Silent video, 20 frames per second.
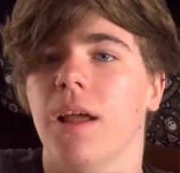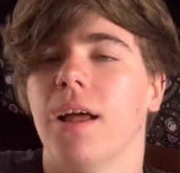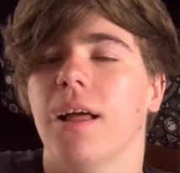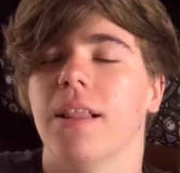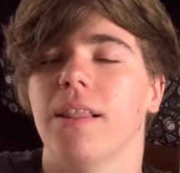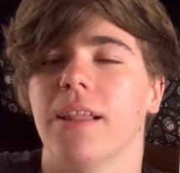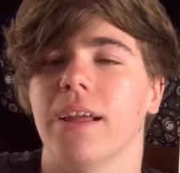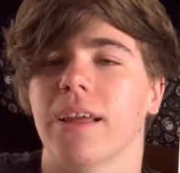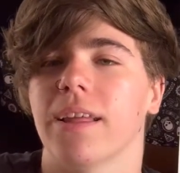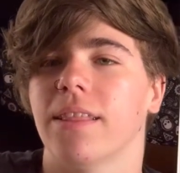
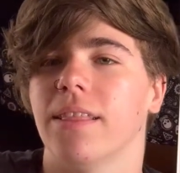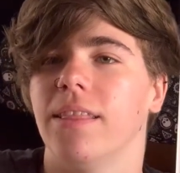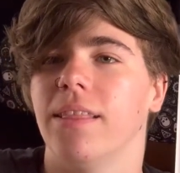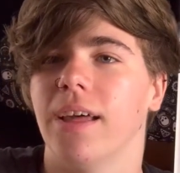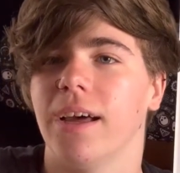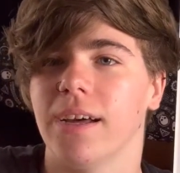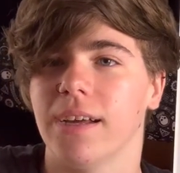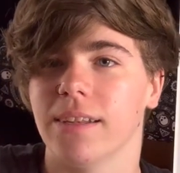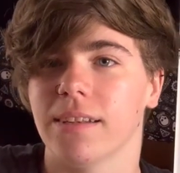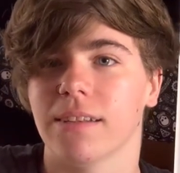like
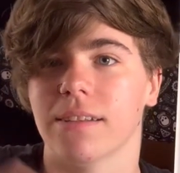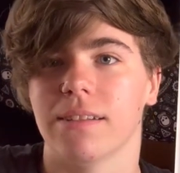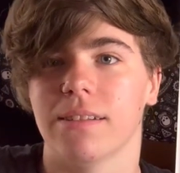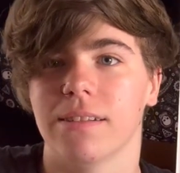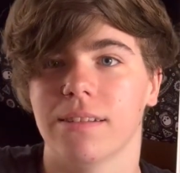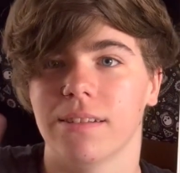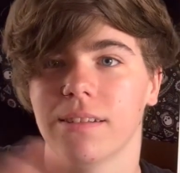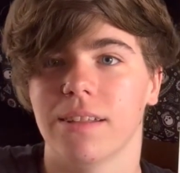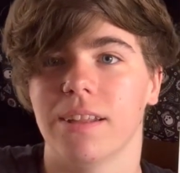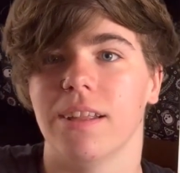that
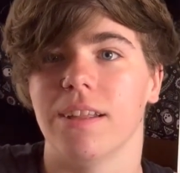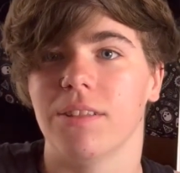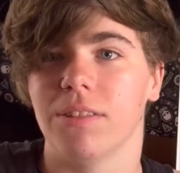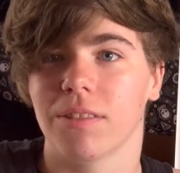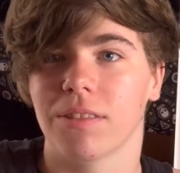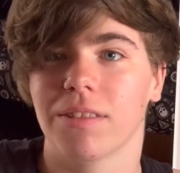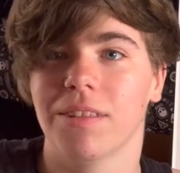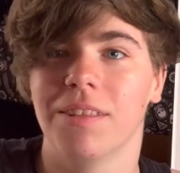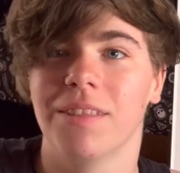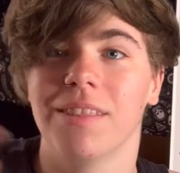
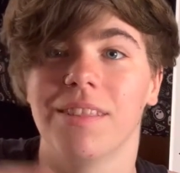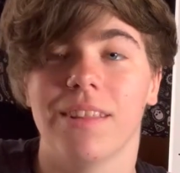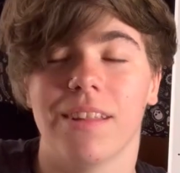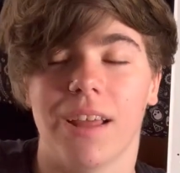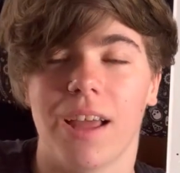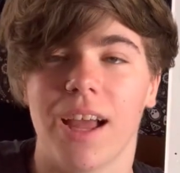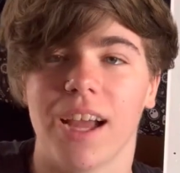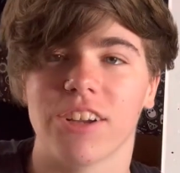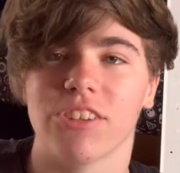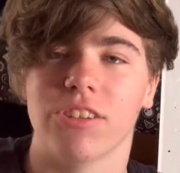is
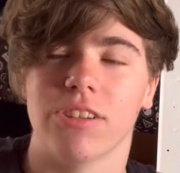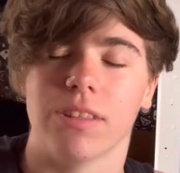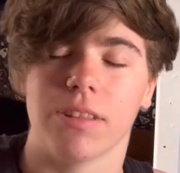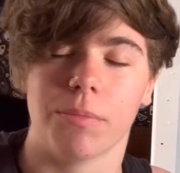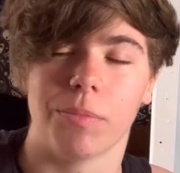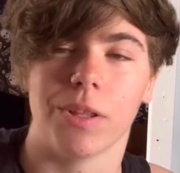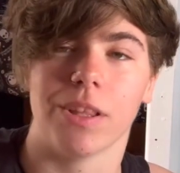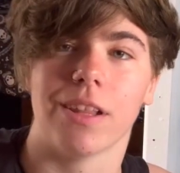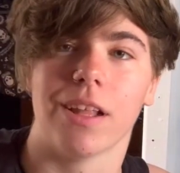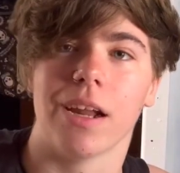actually
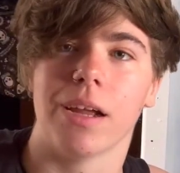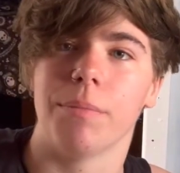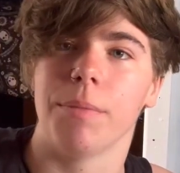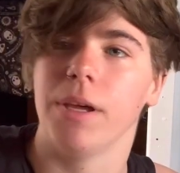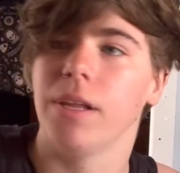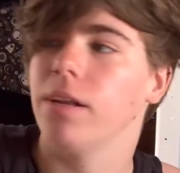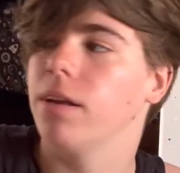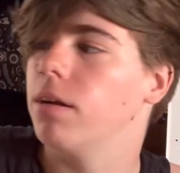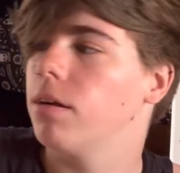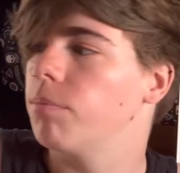something that I
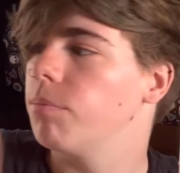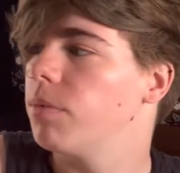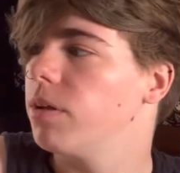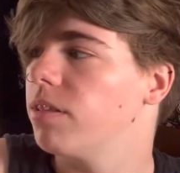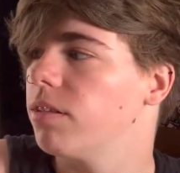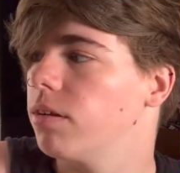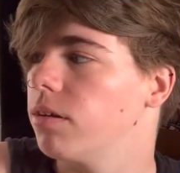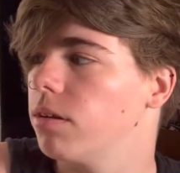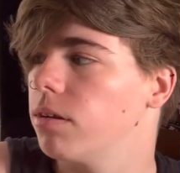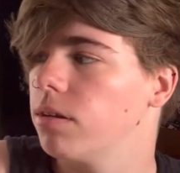made.
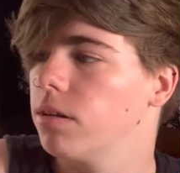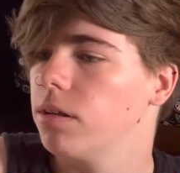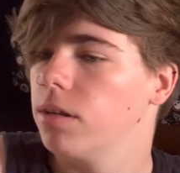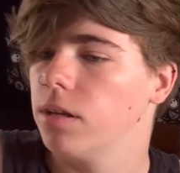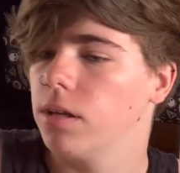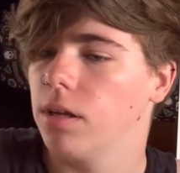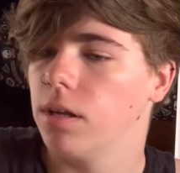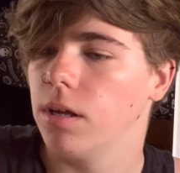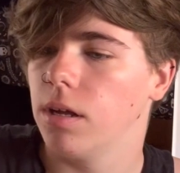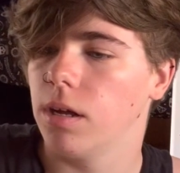It's a
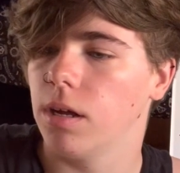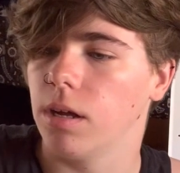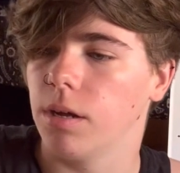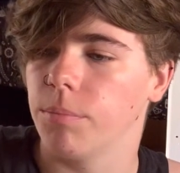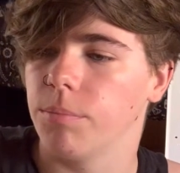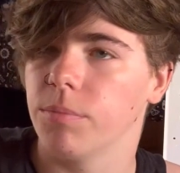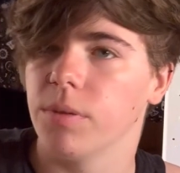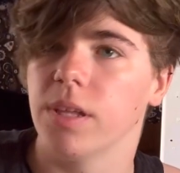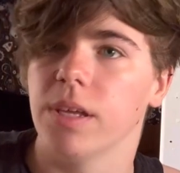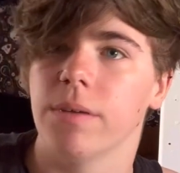
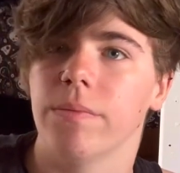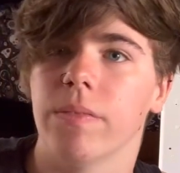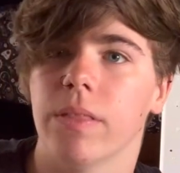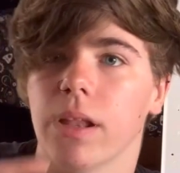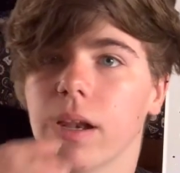GIF that